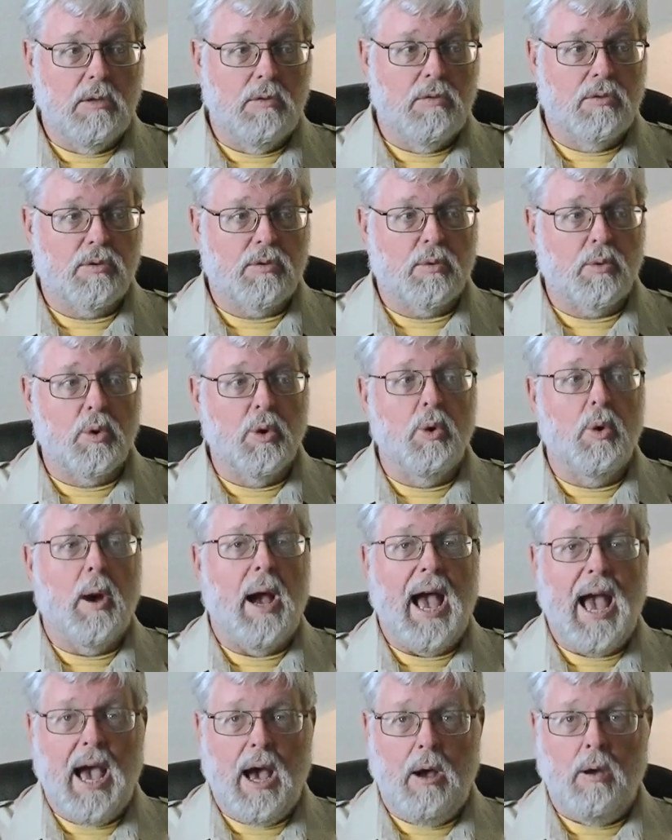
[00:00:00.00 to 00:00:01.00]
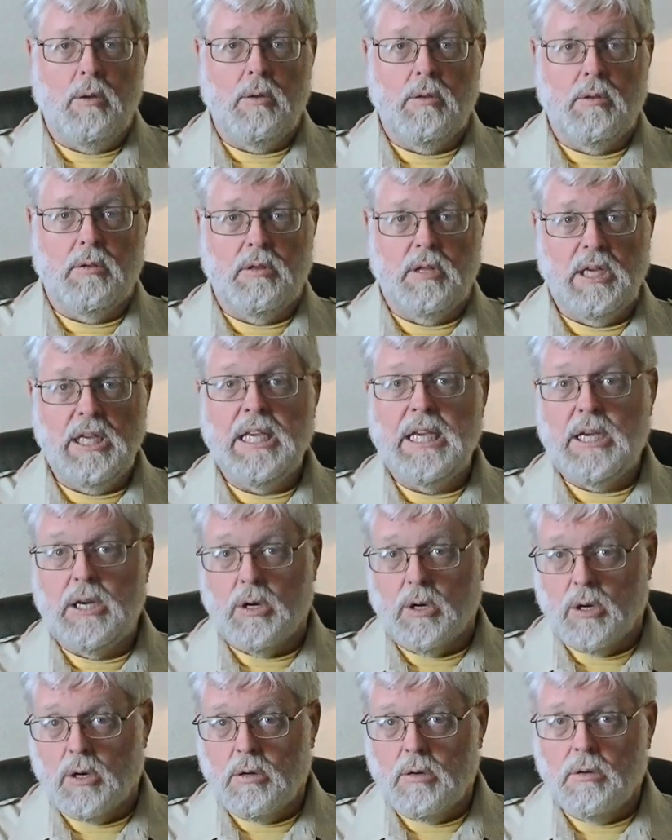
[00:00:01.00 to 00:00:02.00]
throughout the
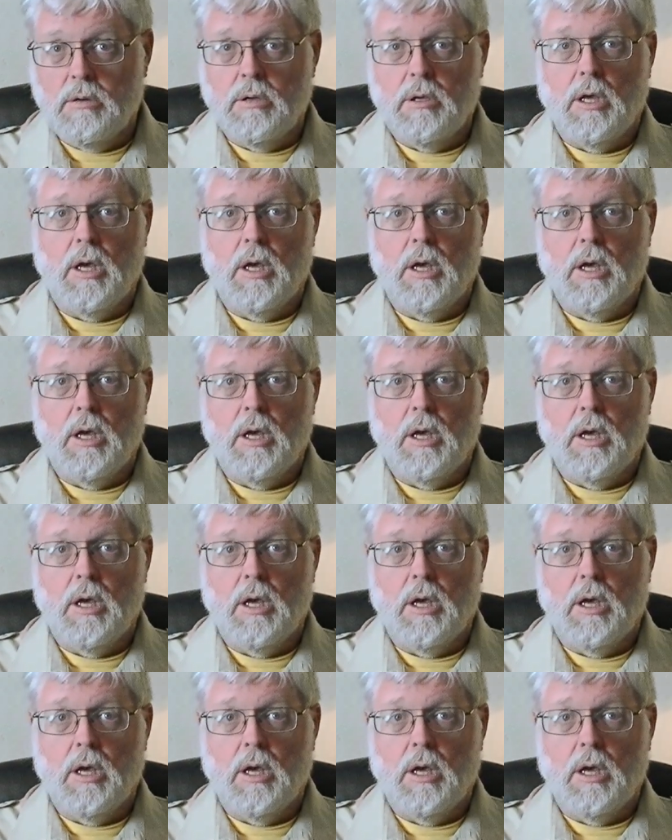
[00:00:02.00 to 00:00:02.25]
year.